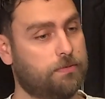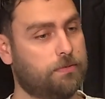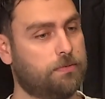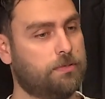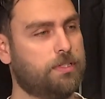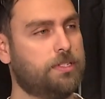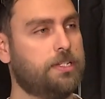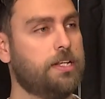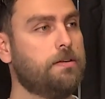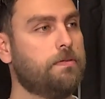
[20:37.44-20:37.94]

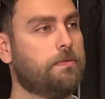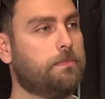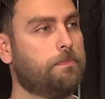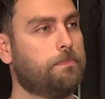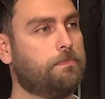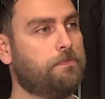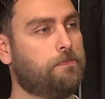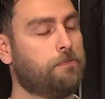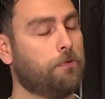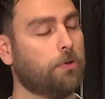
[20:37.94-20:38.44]
didn't
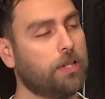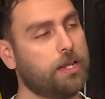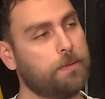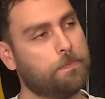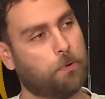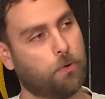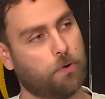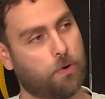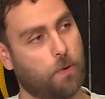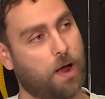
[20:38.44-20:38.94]
fully
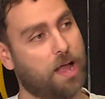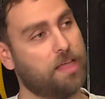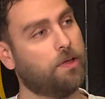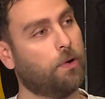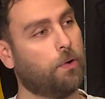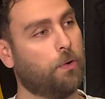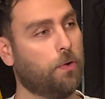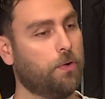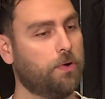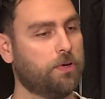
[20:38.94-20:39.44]
put away the
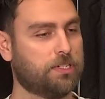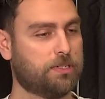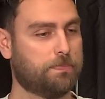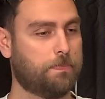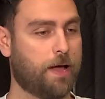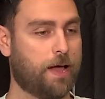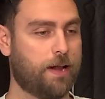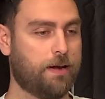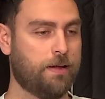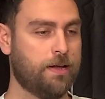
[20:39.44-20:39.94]
Hawks,
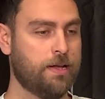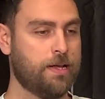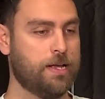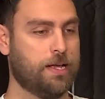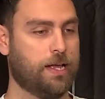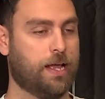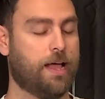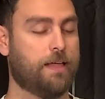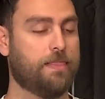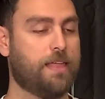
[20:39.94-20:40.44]
but
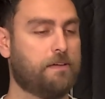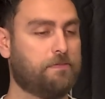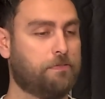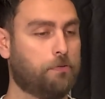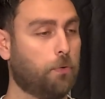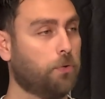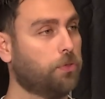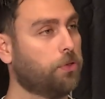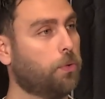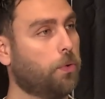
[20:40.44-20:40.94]
that
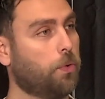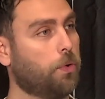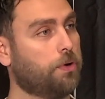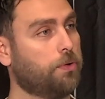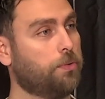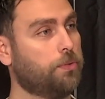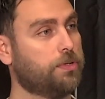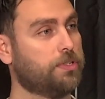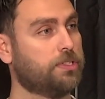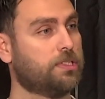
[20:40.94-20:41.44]
fourth
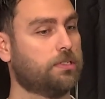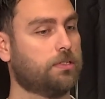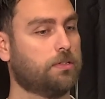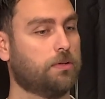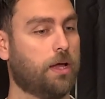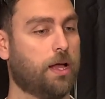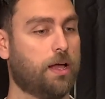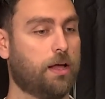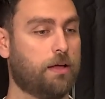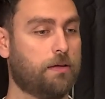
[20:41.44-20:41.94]
quarter was
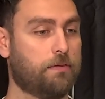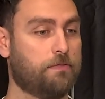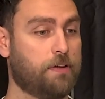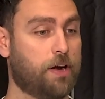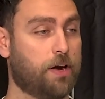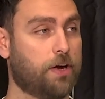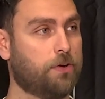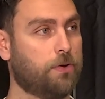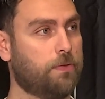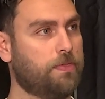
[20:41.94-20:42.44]

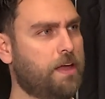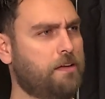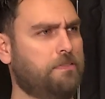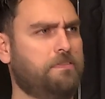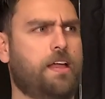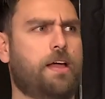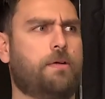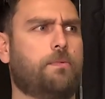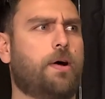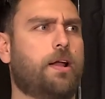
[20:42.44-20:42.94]
very good. They
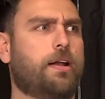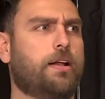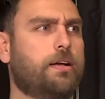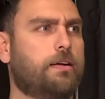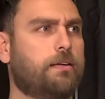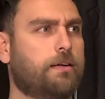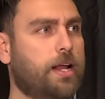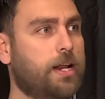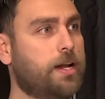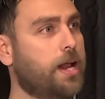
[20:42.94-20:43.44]
found one
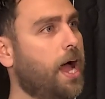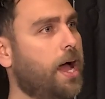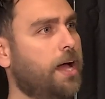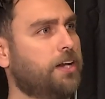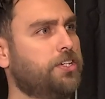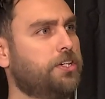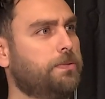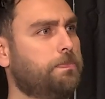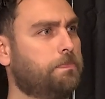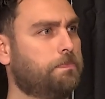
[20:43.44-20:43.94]
in
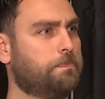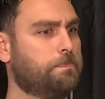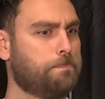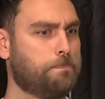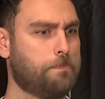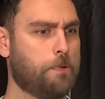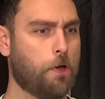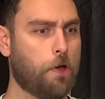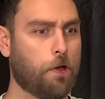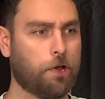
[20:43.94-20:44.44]
Archie
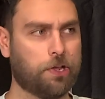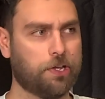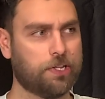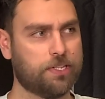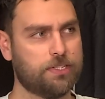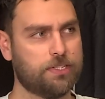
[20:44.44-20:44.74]
Perkins.